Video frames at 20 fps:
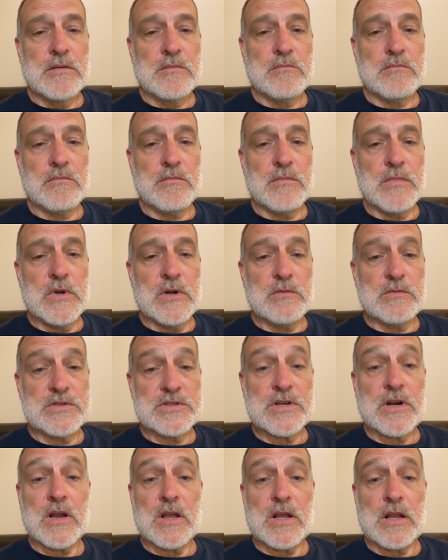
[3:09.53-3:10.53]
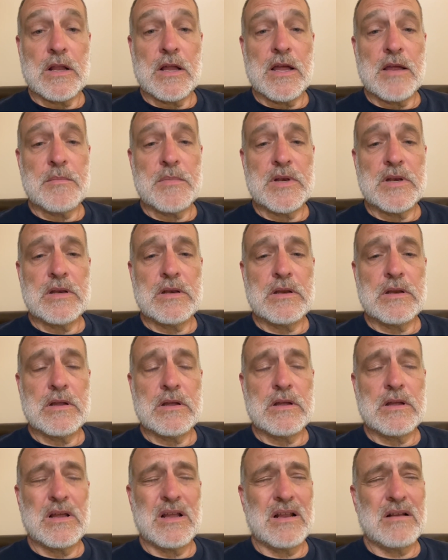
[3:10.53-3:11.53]
But we started climbing.
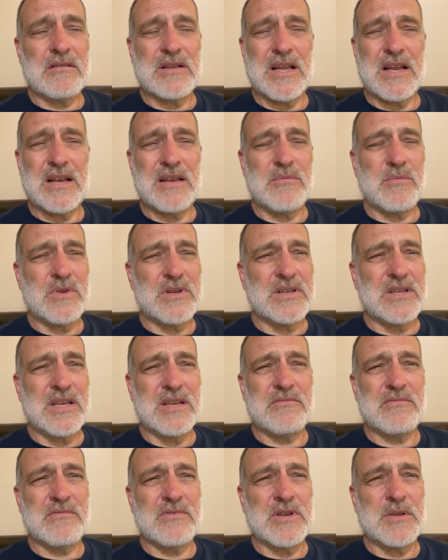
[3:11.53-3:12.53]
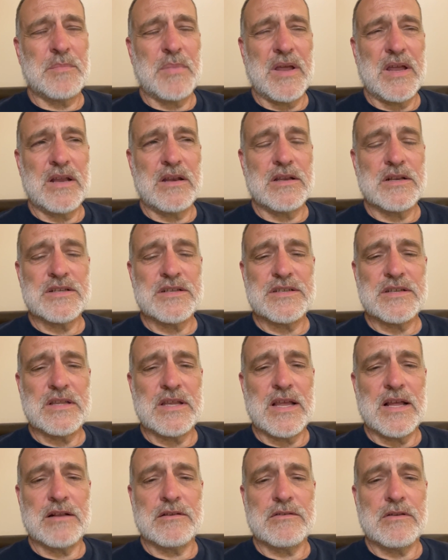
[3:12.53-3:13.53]
I didn't really pay attention to
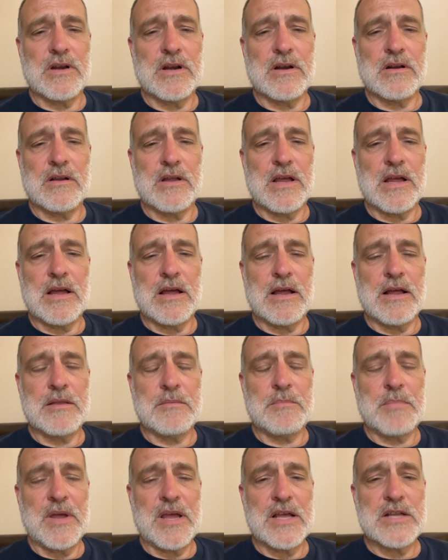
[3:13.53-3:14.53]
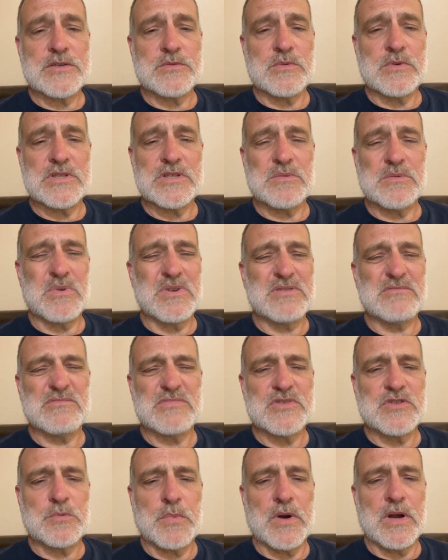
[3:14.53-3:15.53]
the altitude. I don't know how high the pass was. It wasn't
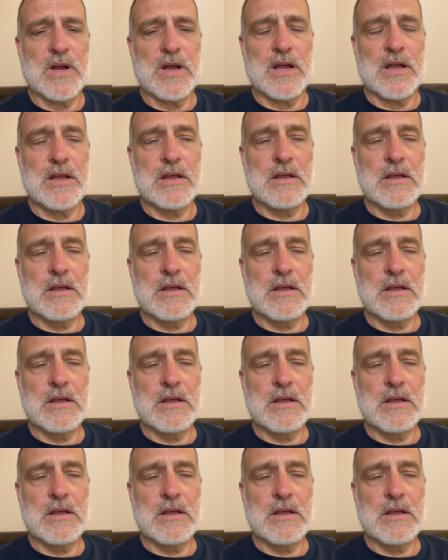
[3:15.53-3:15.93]
super high.